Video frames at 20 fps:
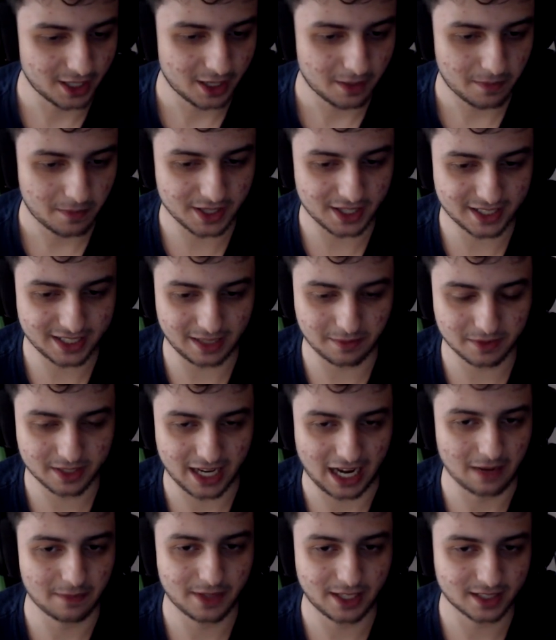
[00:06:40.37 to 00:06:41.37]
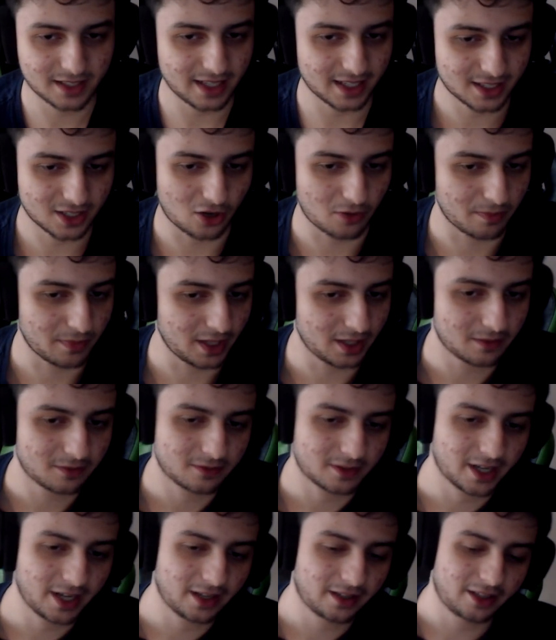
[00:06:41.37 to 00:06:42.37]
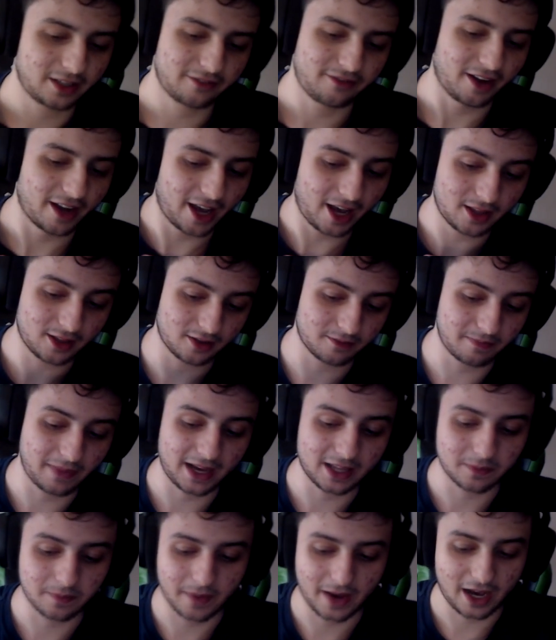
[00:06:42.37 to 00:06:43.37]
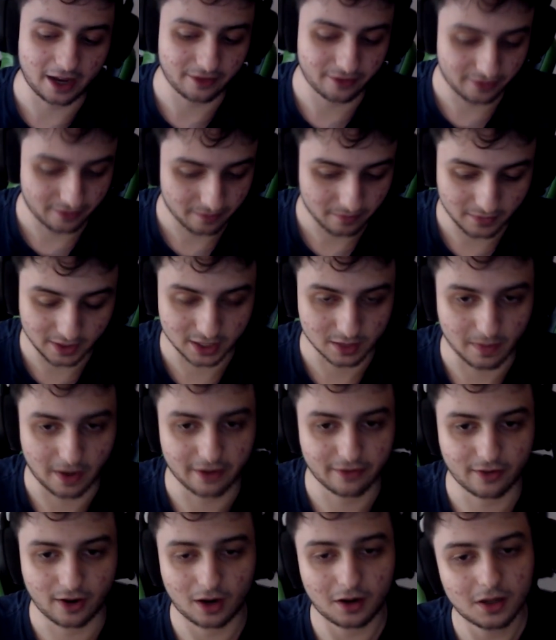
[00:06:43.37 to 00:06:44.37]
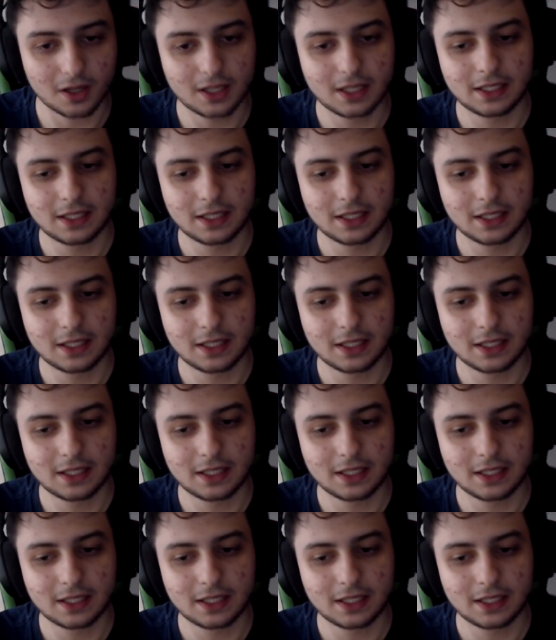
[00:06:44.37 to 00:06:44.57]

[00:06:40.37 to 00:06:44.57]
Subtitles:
But at the same time, that's on me, right? If I get in a bad path, it's my fault.